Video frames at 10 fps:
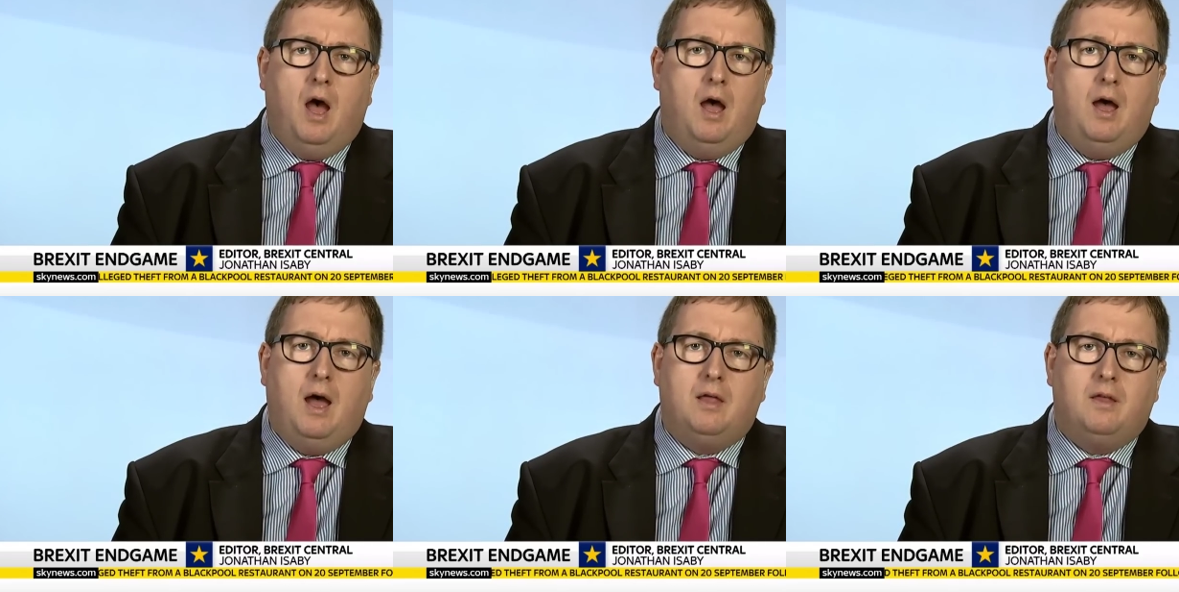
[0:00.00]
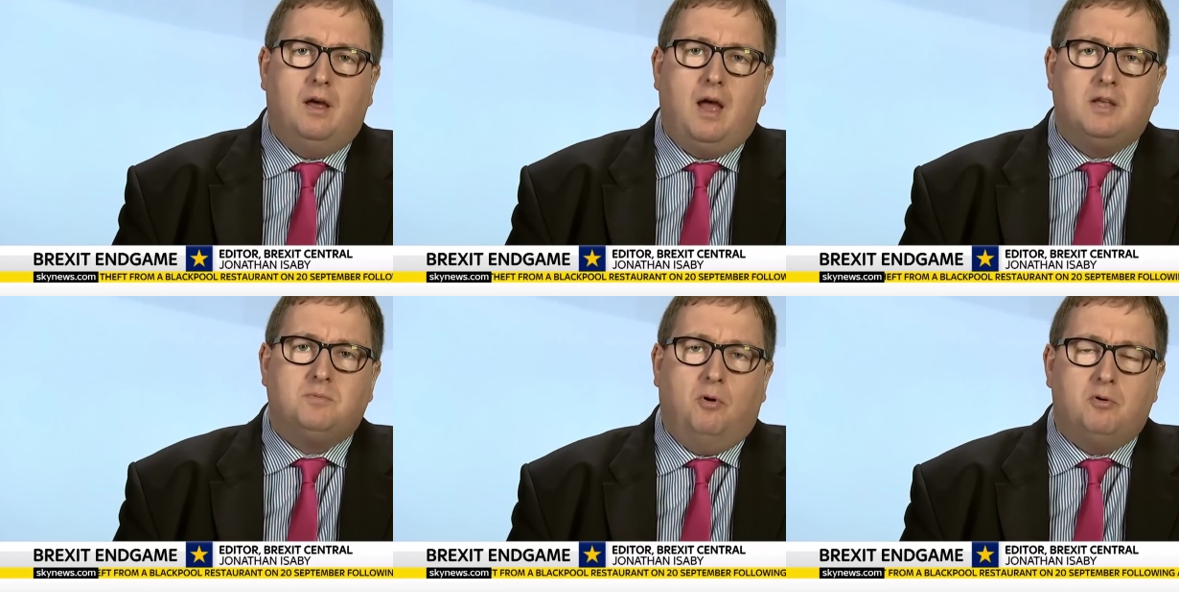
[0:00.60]
Uh,
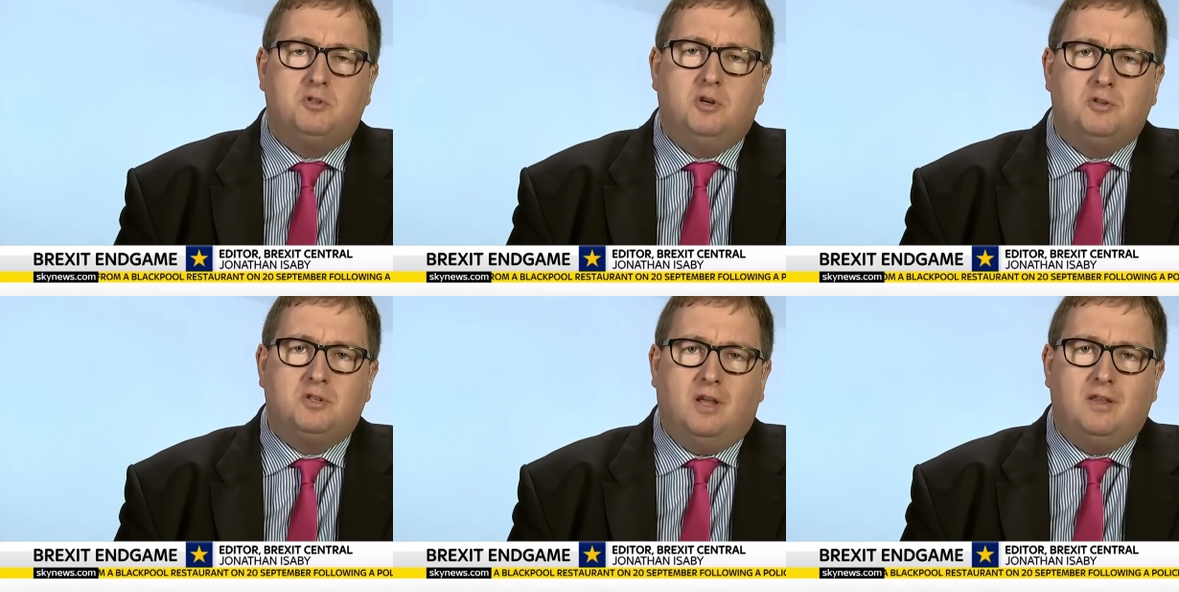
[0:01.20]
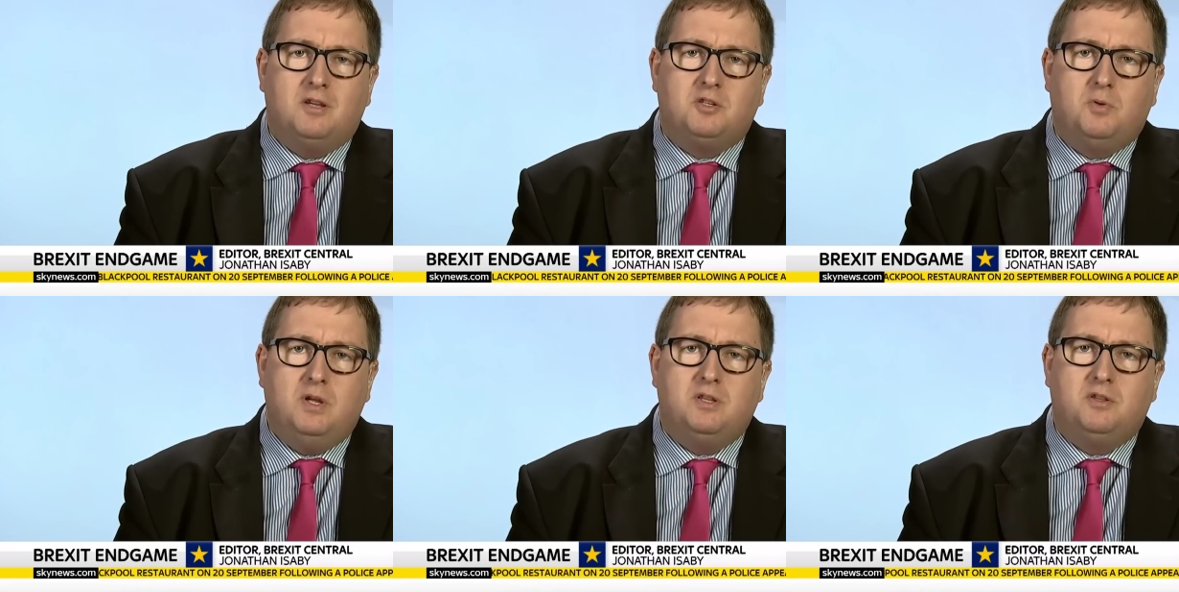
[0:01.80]
as Boris Johnson, I think, has
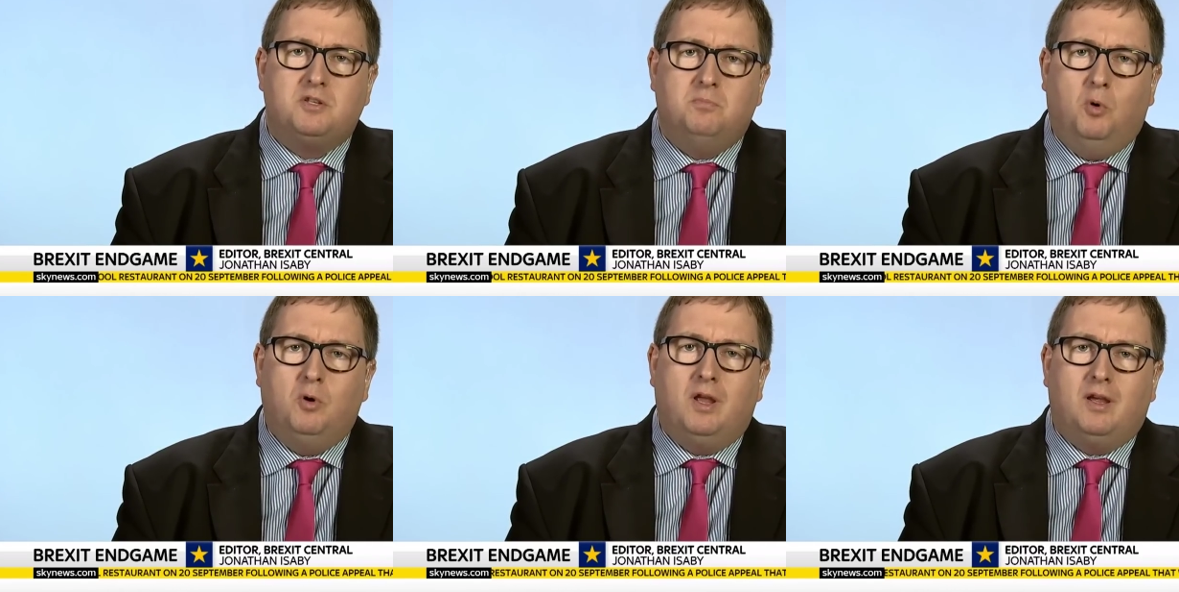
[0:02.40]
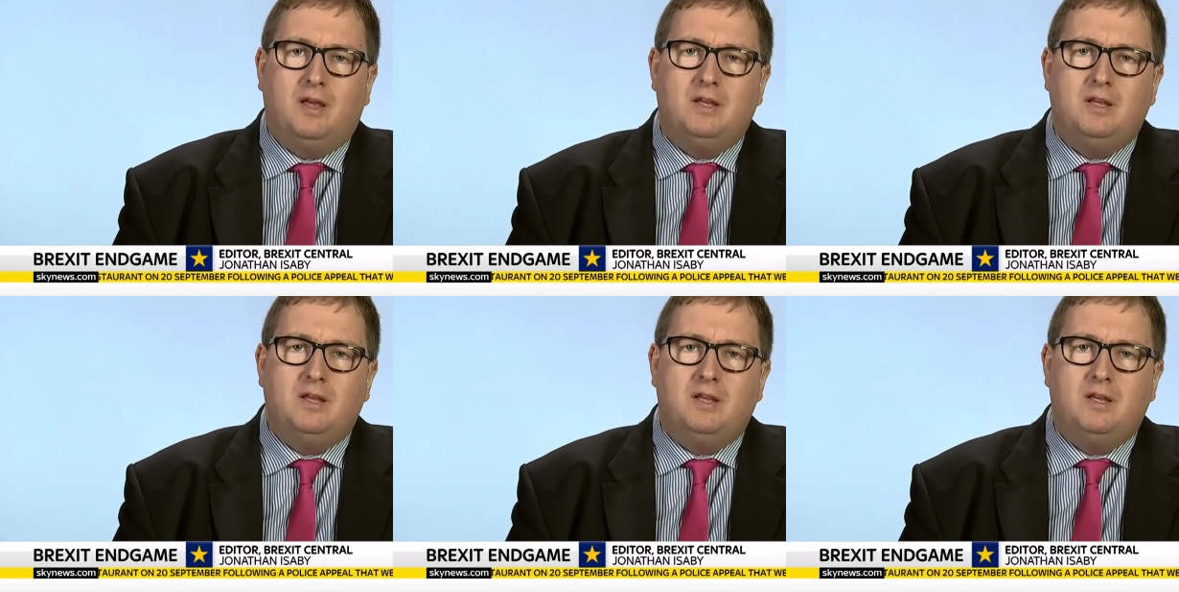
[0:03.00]
tweeted this morning,